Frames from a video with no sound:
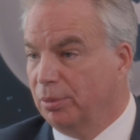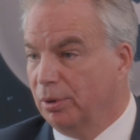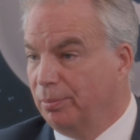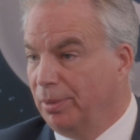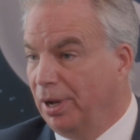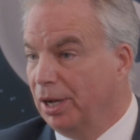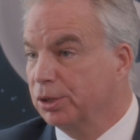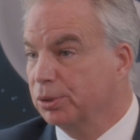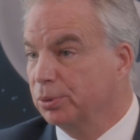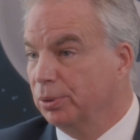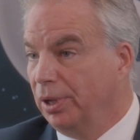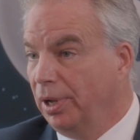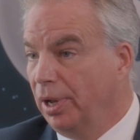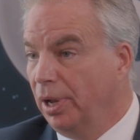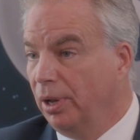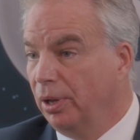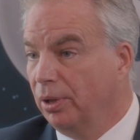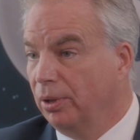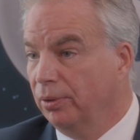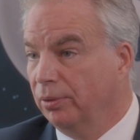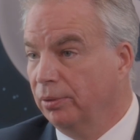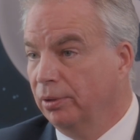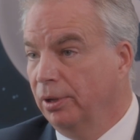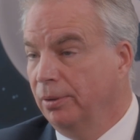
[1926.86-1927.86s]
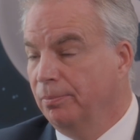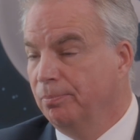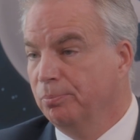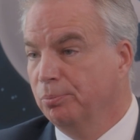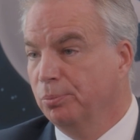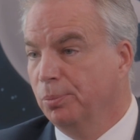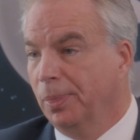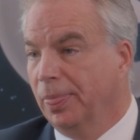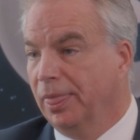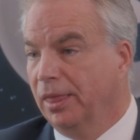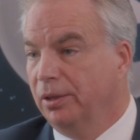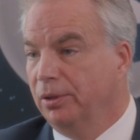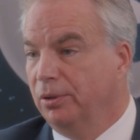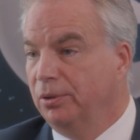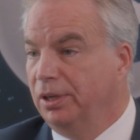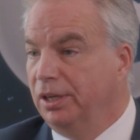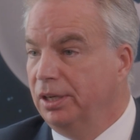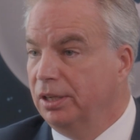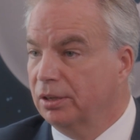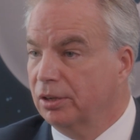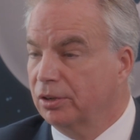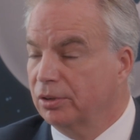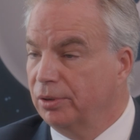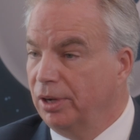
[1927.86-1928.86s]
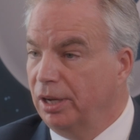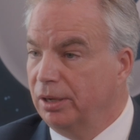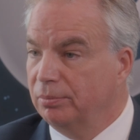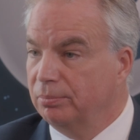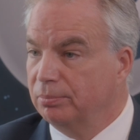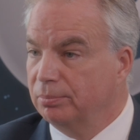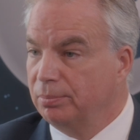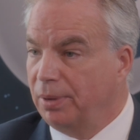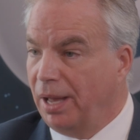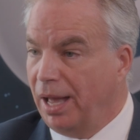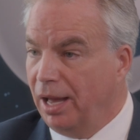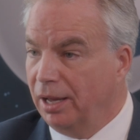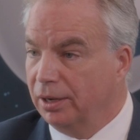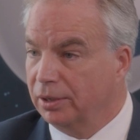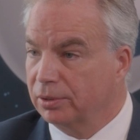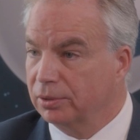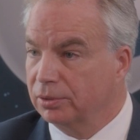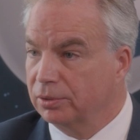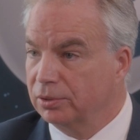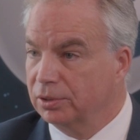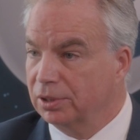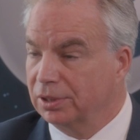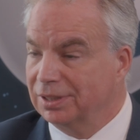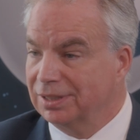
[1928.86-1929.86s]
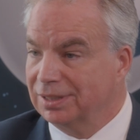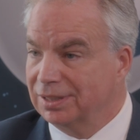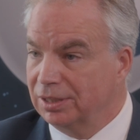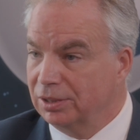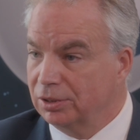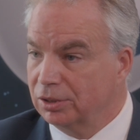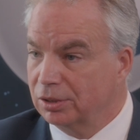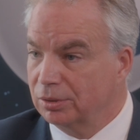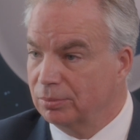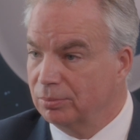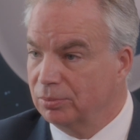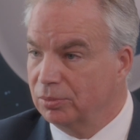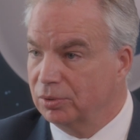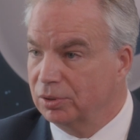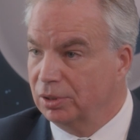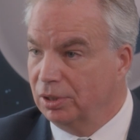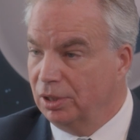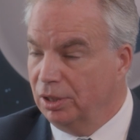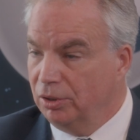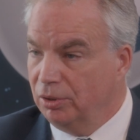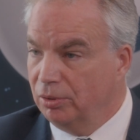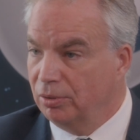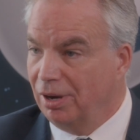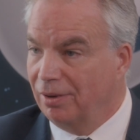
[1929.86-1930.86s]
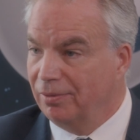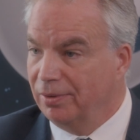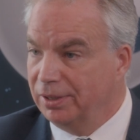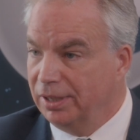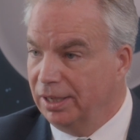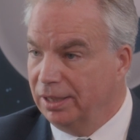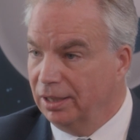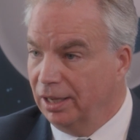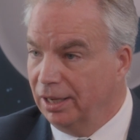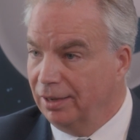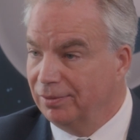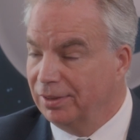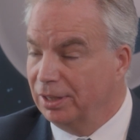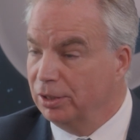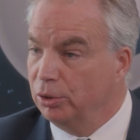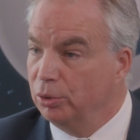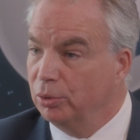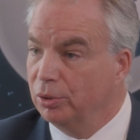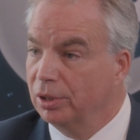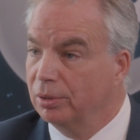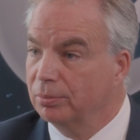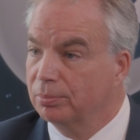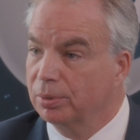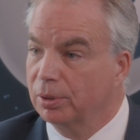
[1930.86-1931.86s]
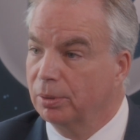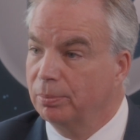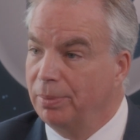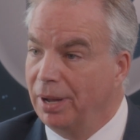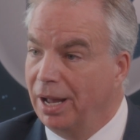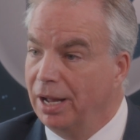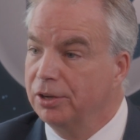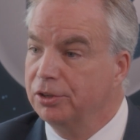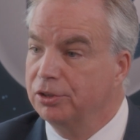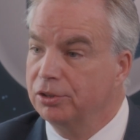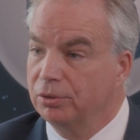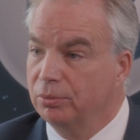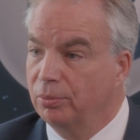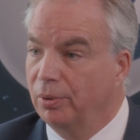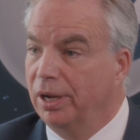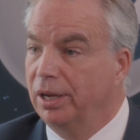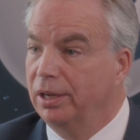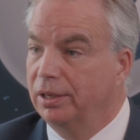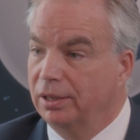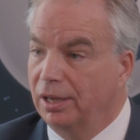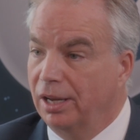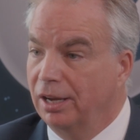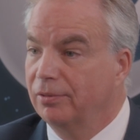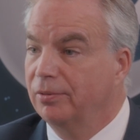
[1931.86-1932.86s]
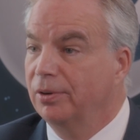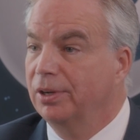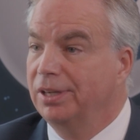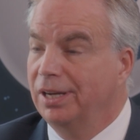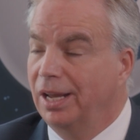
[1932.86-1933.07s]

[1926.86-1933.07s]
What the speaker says: perpetual health, you need to create patterns and systems in your everyday life that you can perpetuate every